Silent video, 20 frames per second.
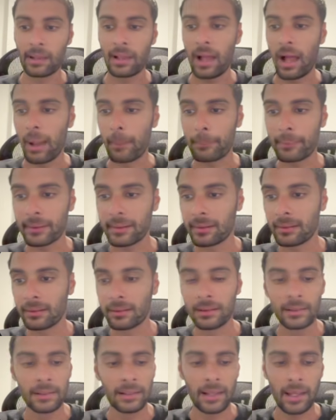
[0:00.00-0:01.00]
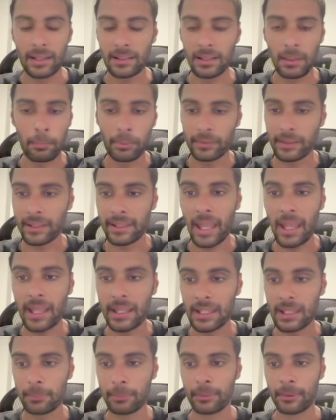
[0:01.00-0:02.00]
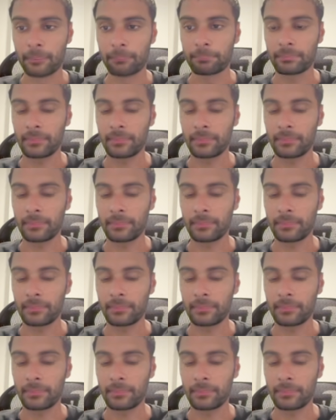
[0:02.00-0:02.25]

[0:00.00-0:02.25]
I'm gonna end up with a gatekeeper.